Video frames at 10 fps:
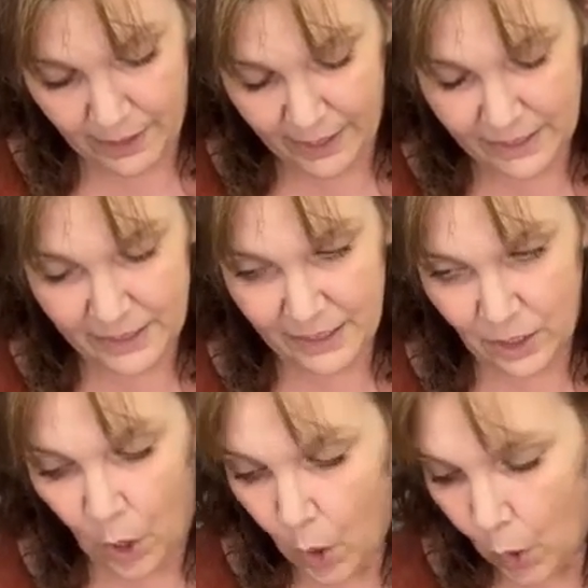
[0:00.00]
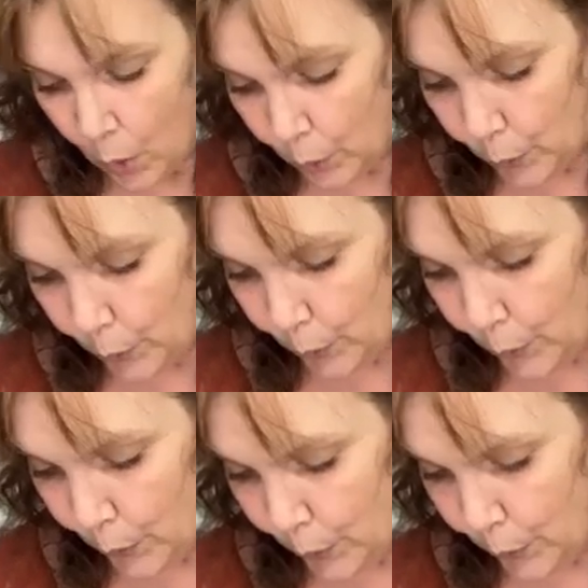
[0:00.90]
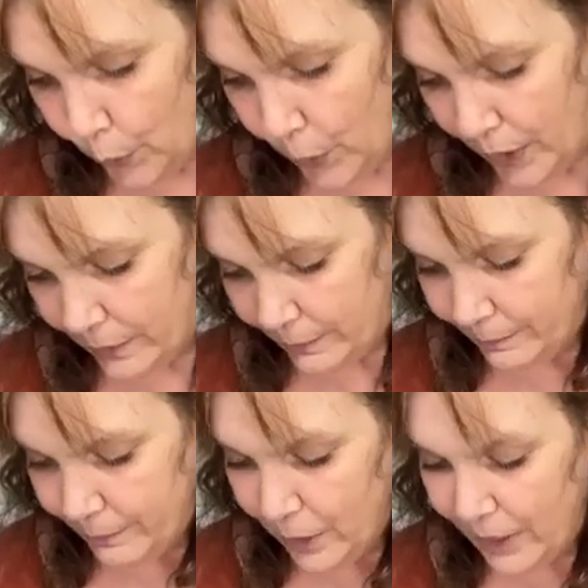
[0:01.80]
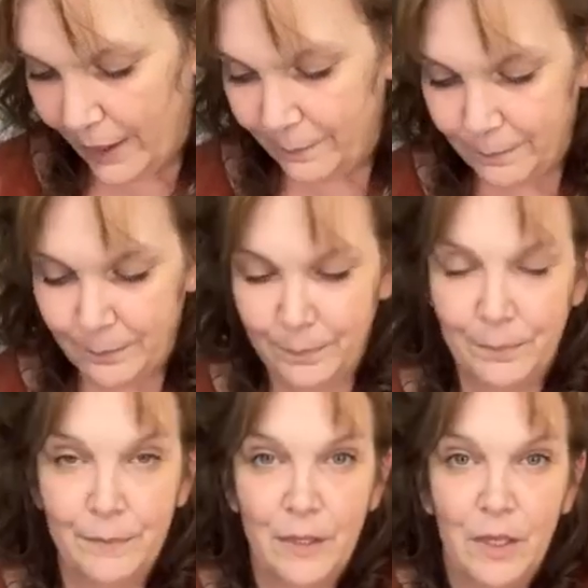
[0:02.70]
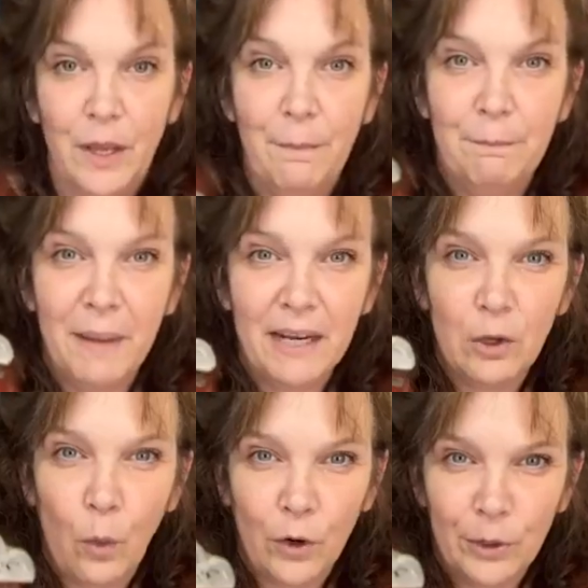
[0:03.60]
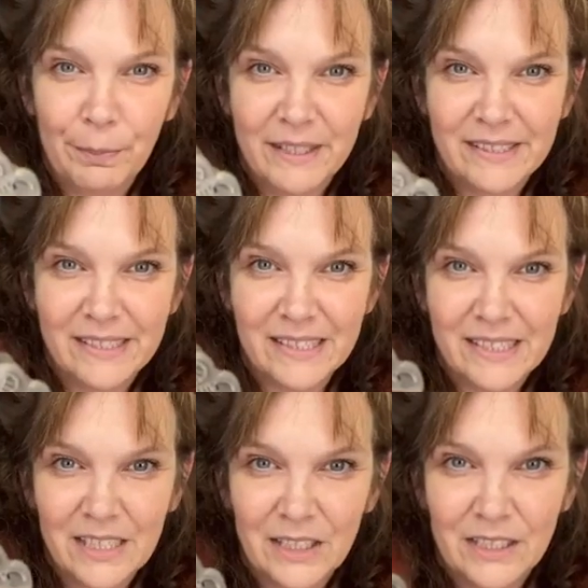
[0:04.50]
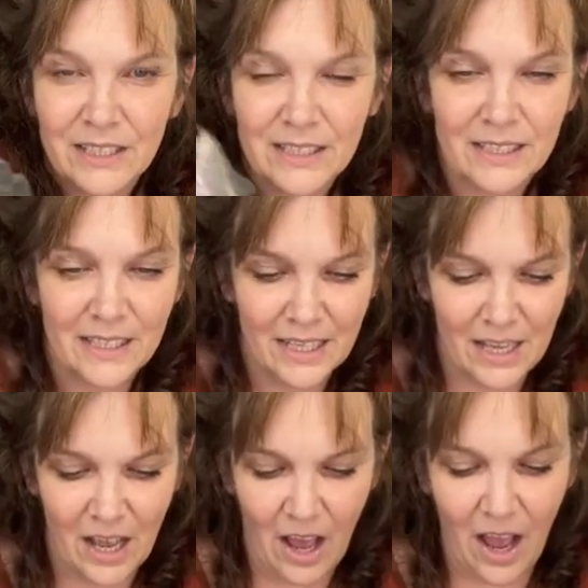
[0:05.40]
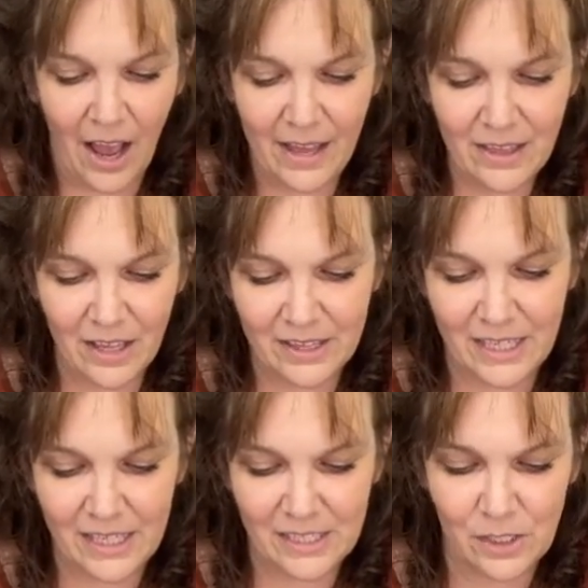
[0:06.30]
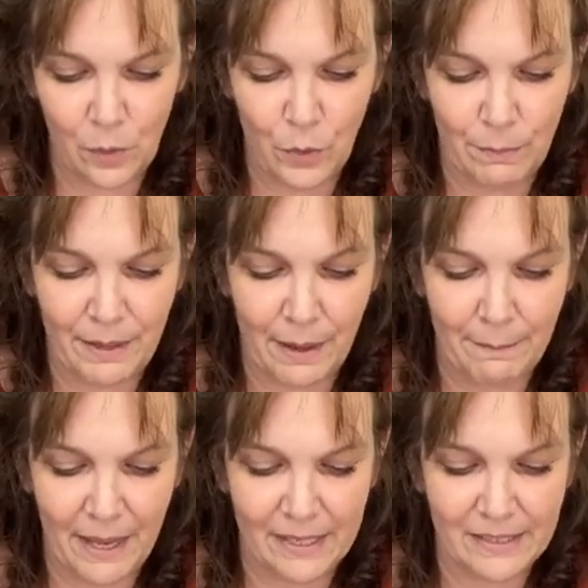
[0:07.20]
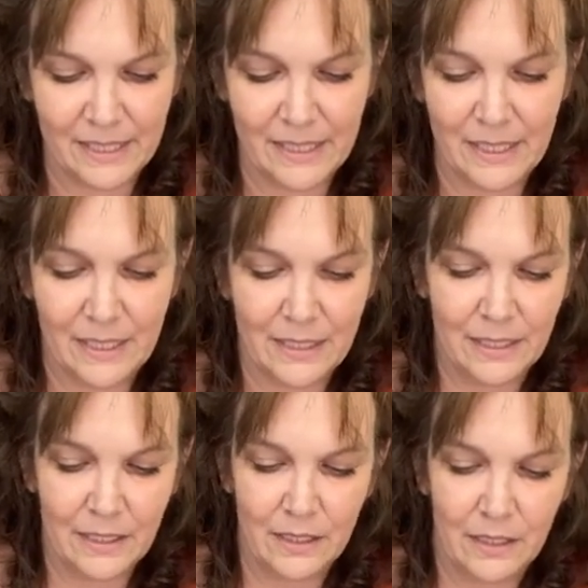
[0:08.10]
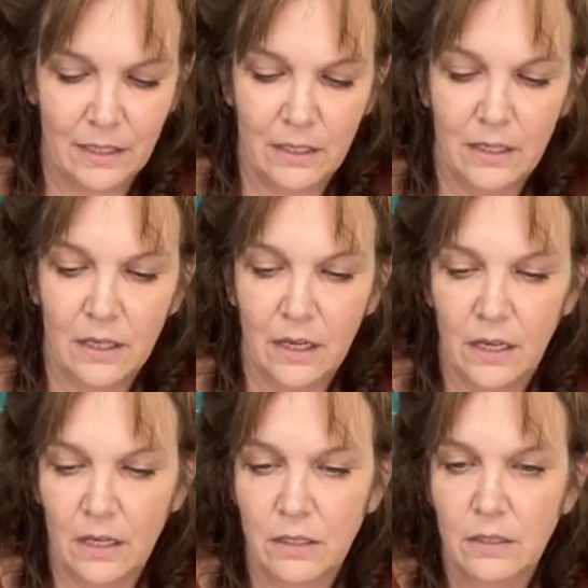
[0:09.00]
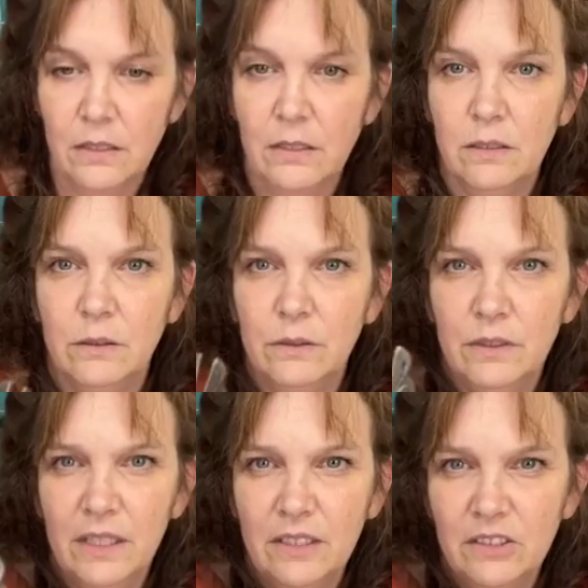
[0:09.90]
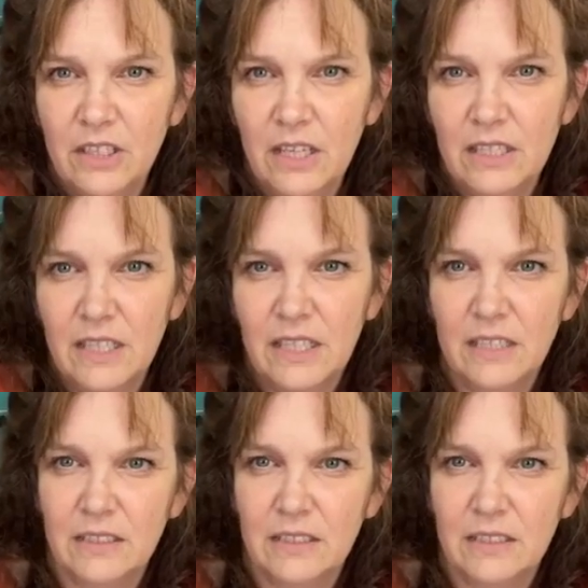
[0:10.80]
But, ooh. Okay. Metal corner pieces. I thought these would be amazing. Oh, and there's got